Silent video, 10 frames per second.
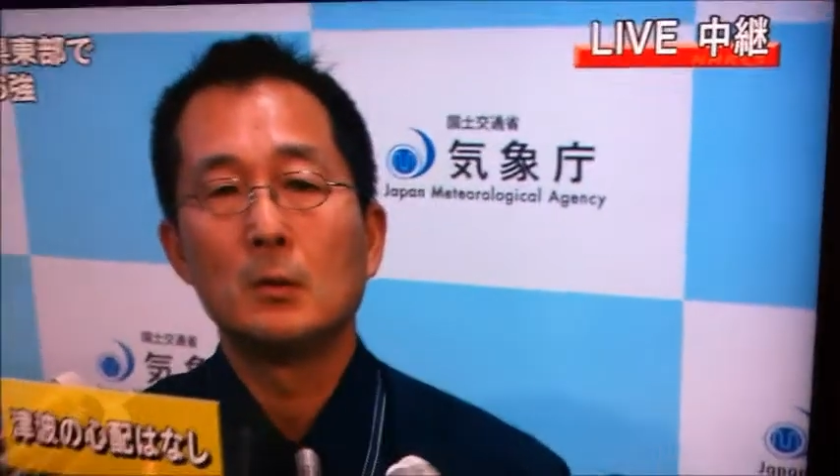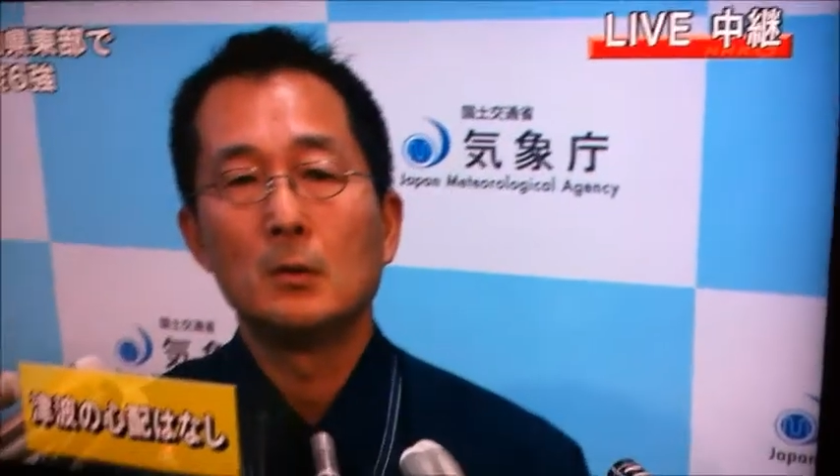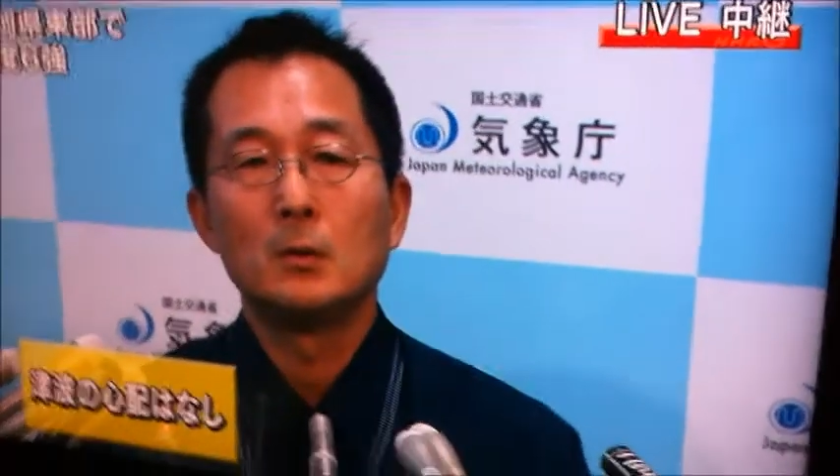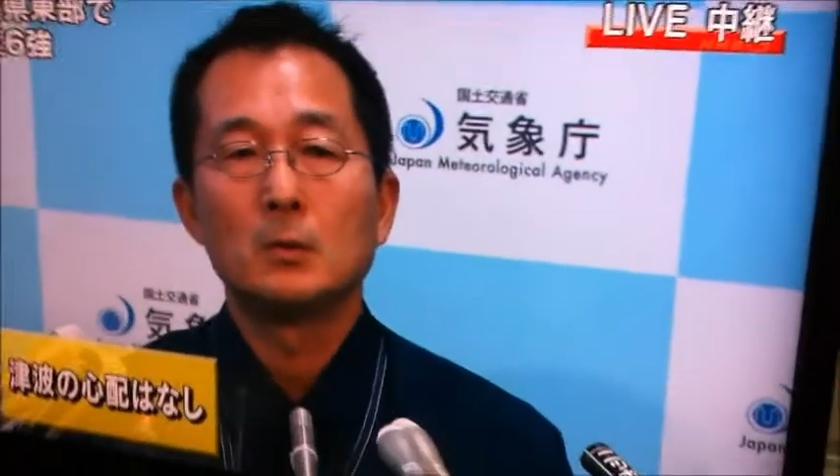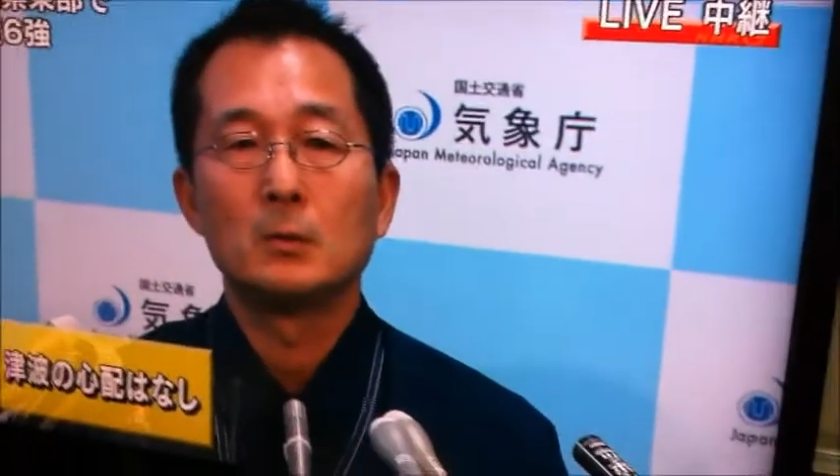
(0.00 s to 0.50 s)

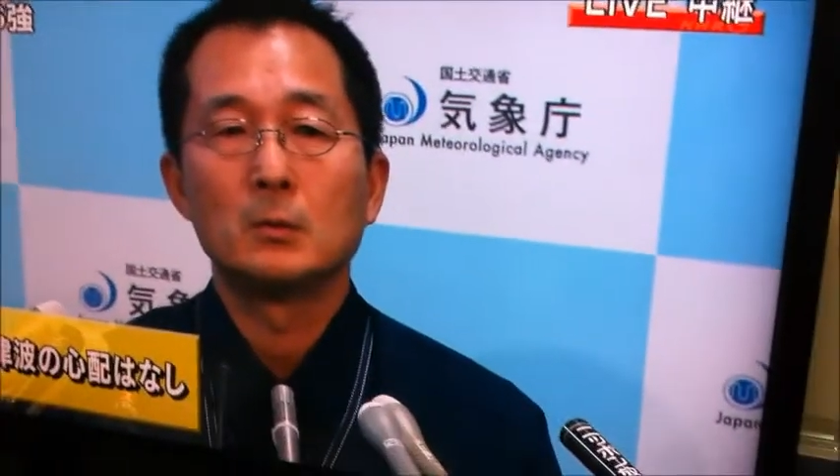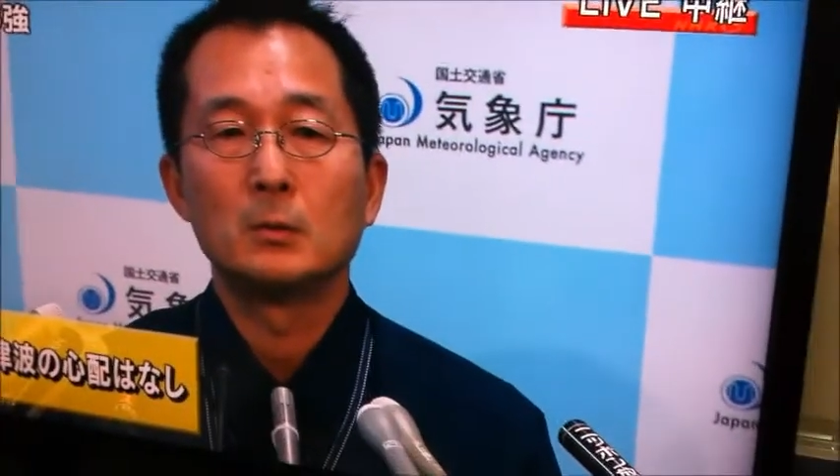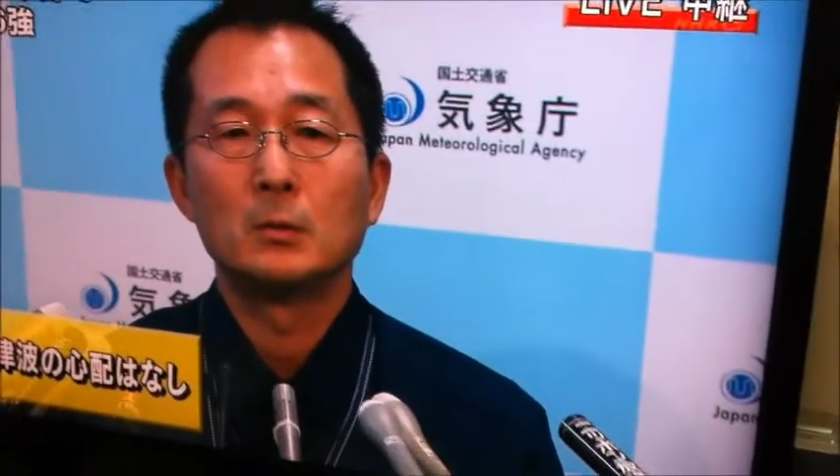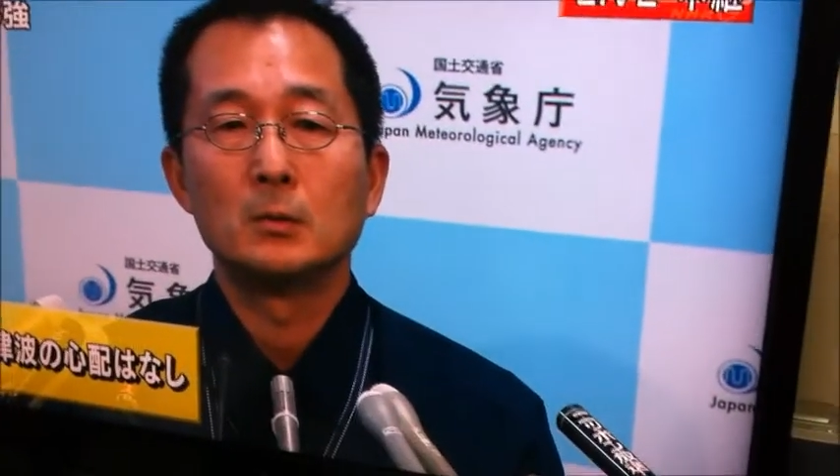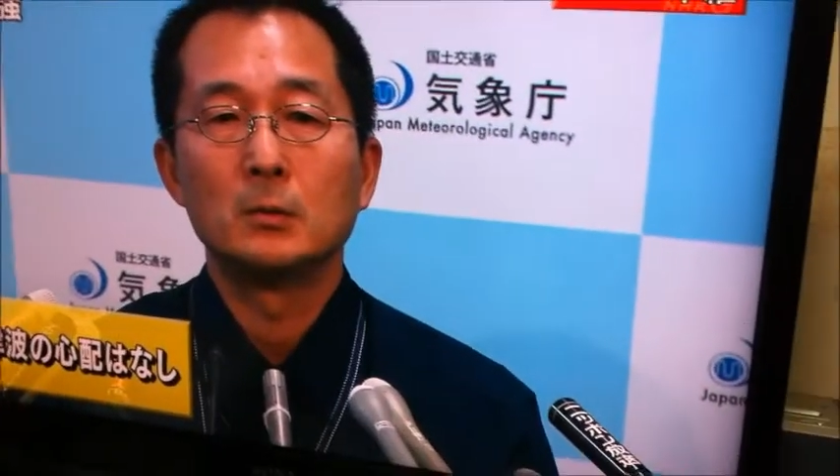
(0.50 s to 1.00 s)

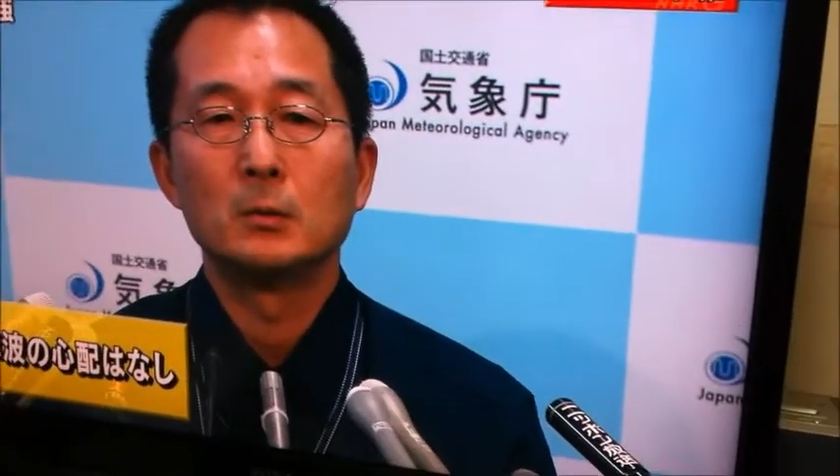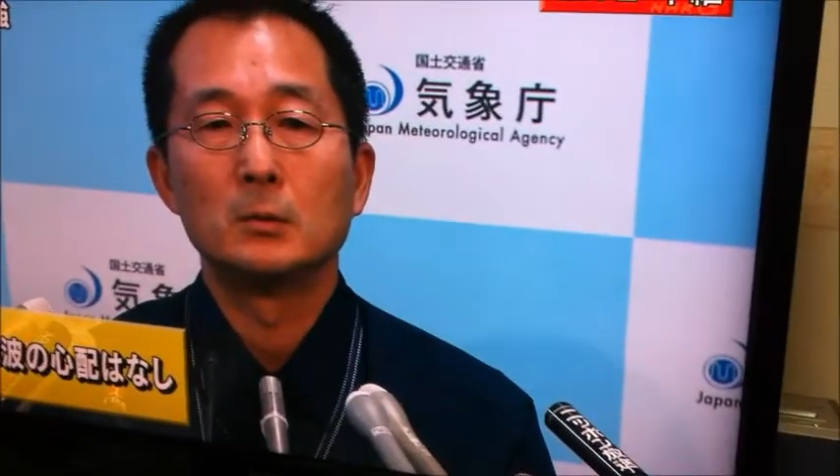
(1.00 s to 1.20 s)
epicenter was